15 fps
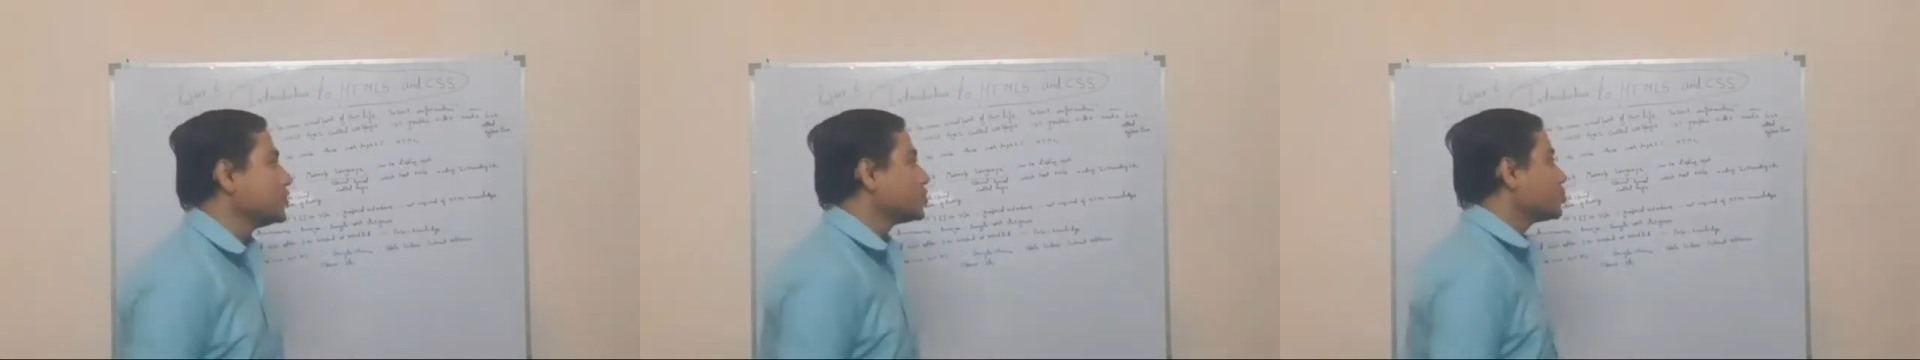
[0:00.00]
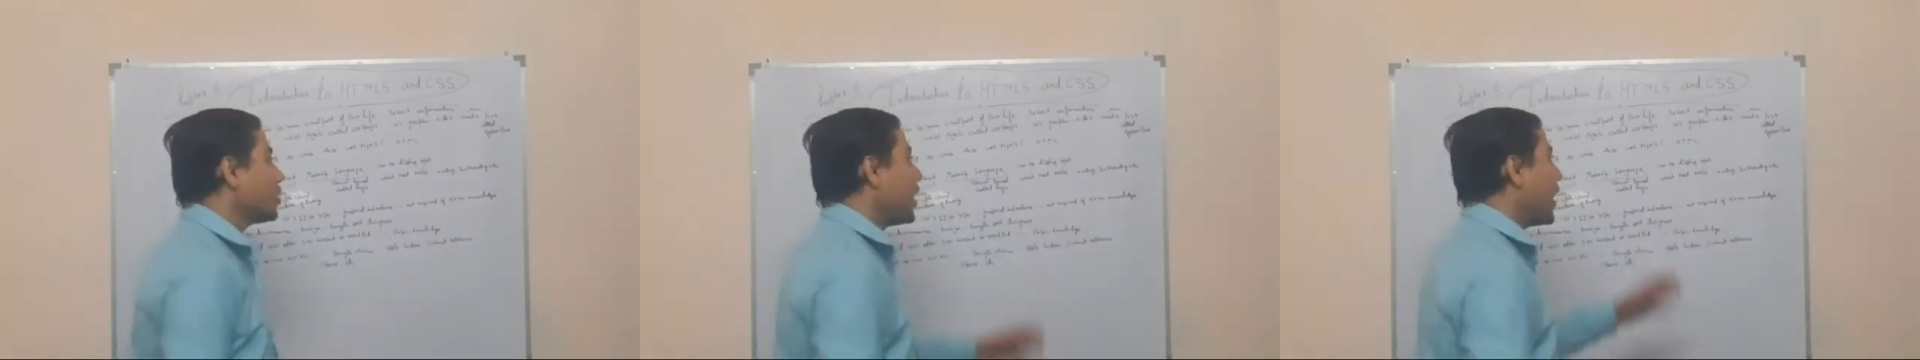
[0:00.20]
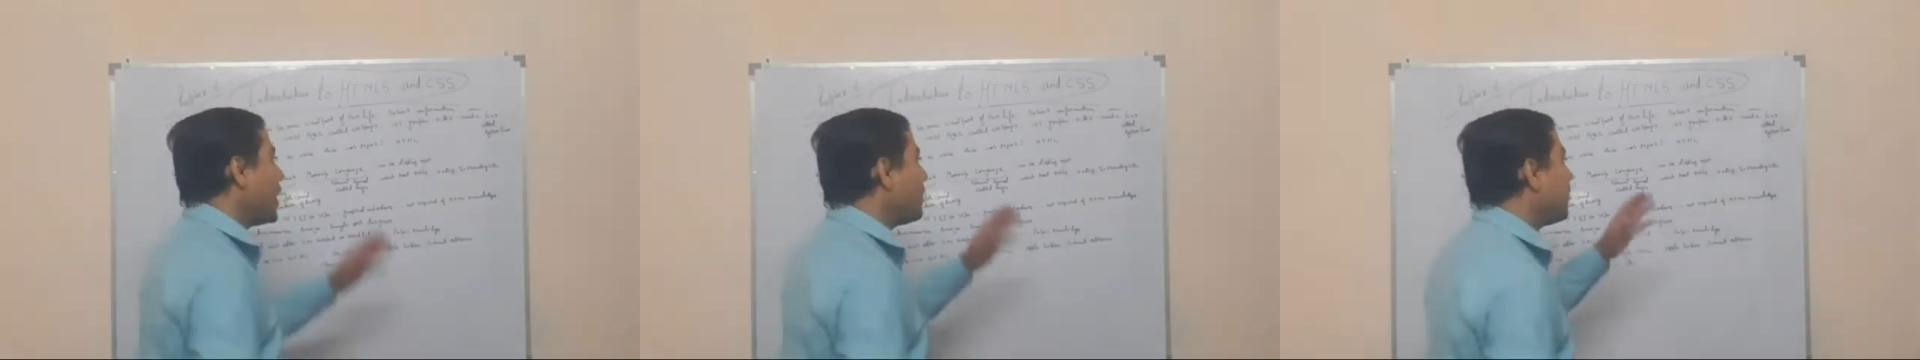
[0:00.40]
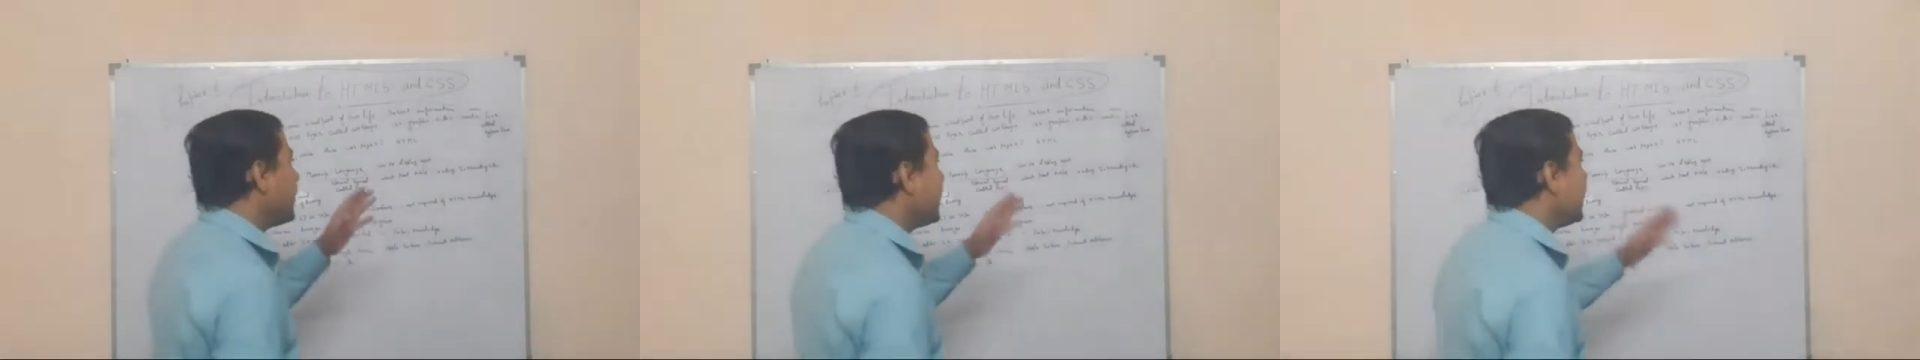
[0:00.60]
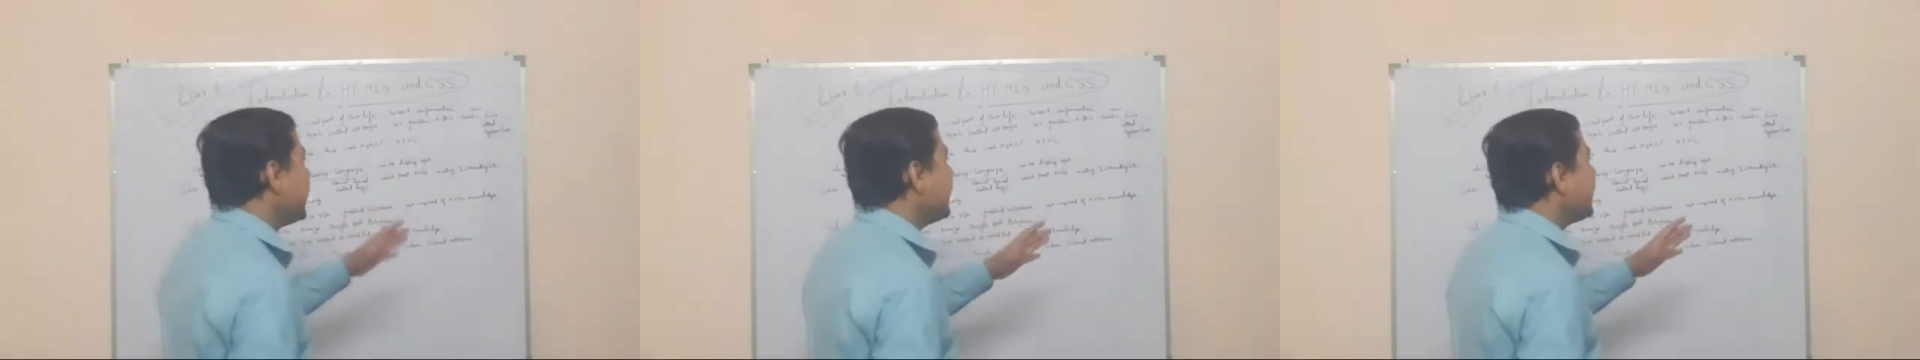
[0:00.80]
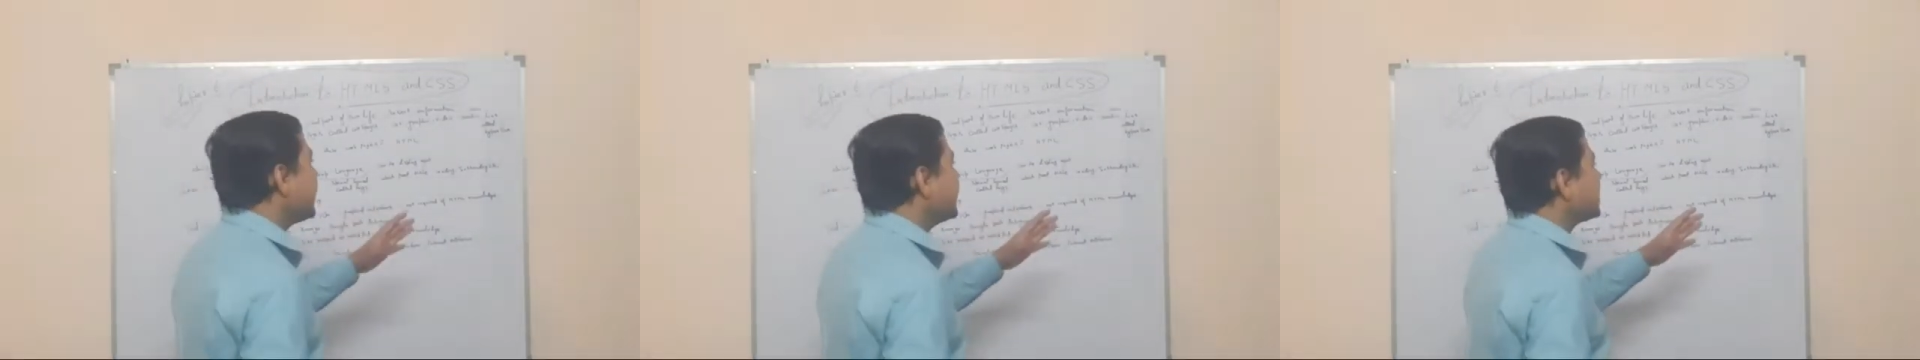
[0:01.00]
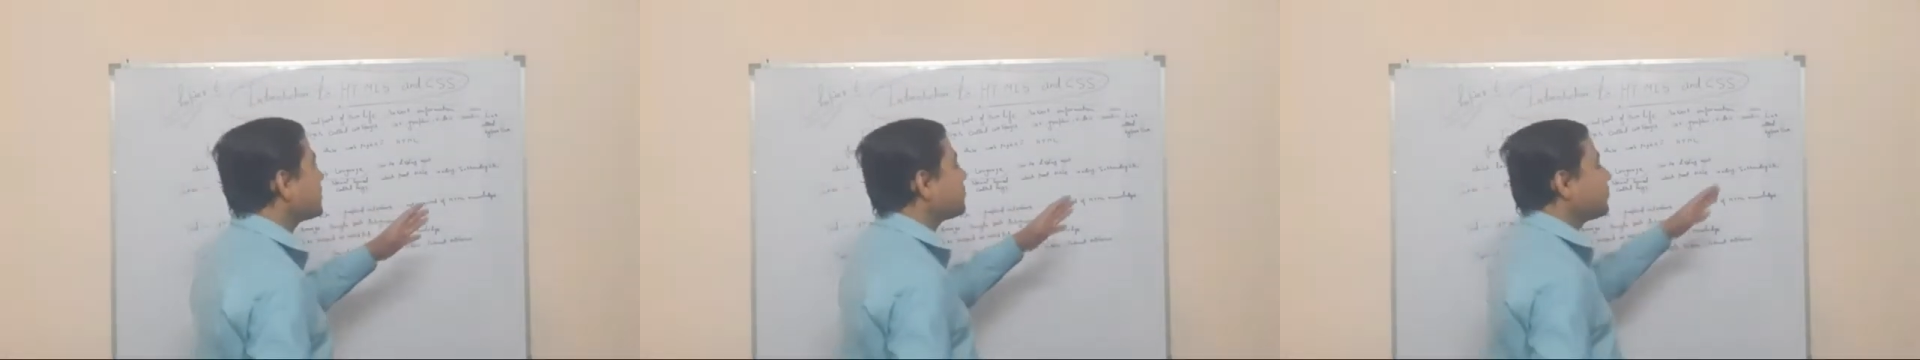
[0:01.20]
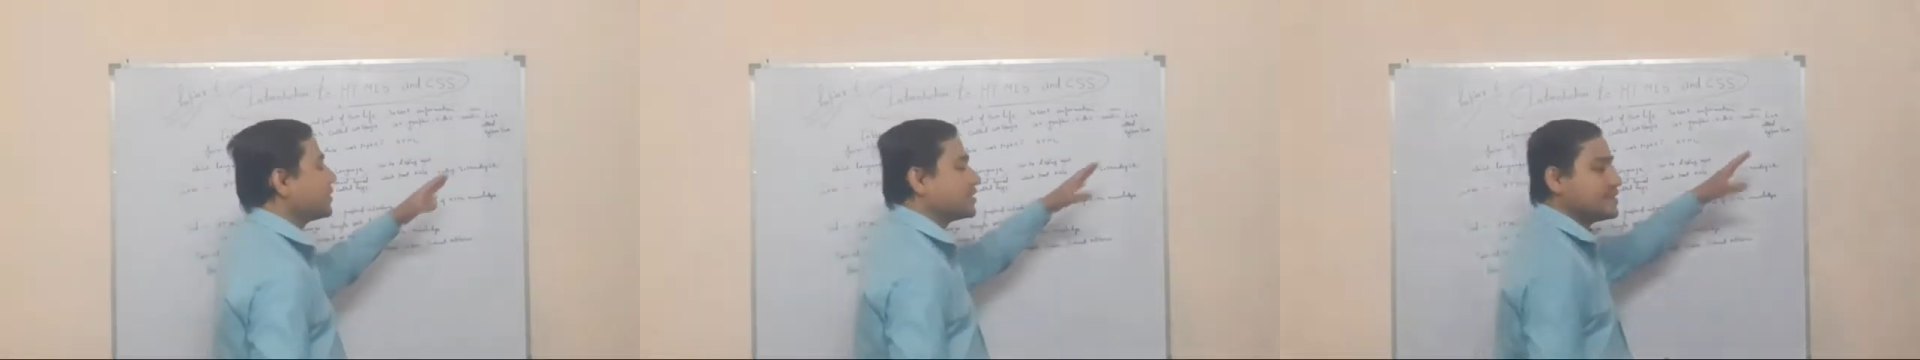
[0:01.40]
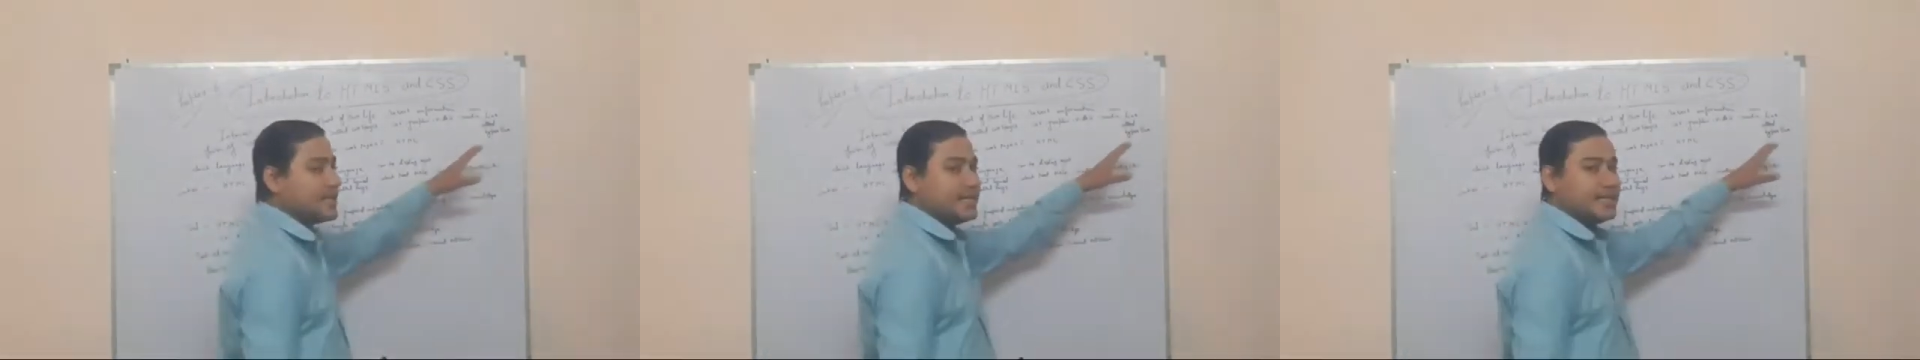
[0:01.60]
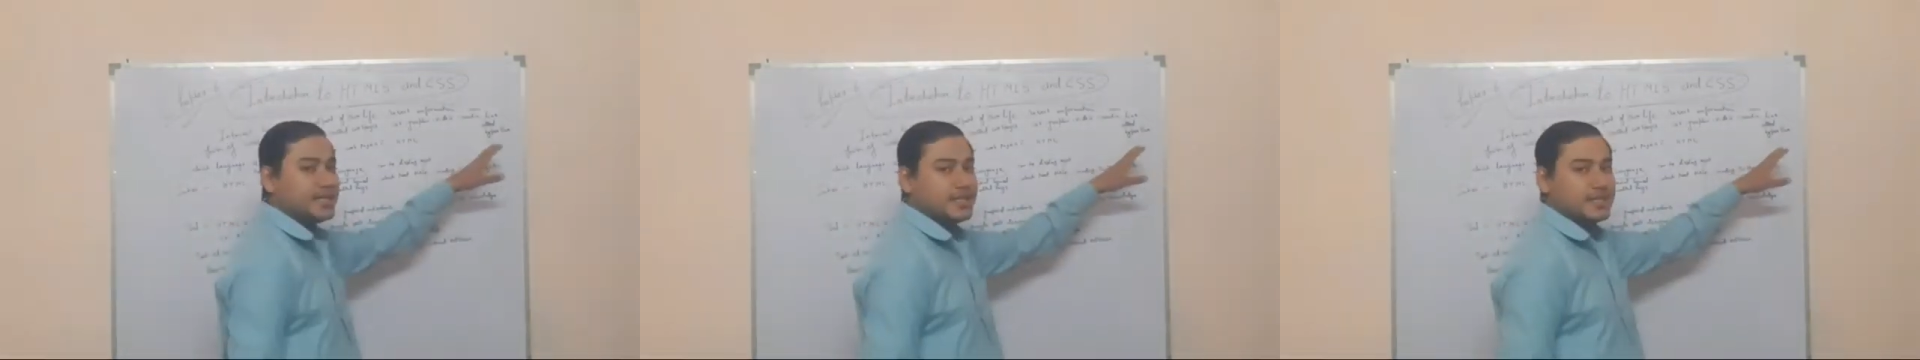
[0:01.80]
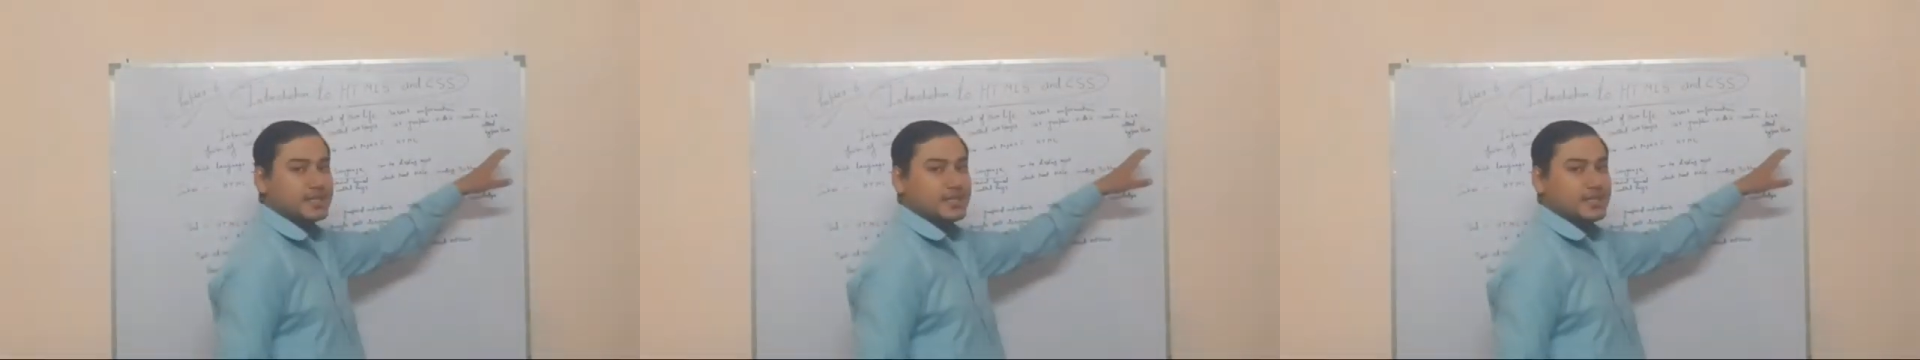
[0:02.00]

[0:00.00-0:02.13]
So hyperlink is present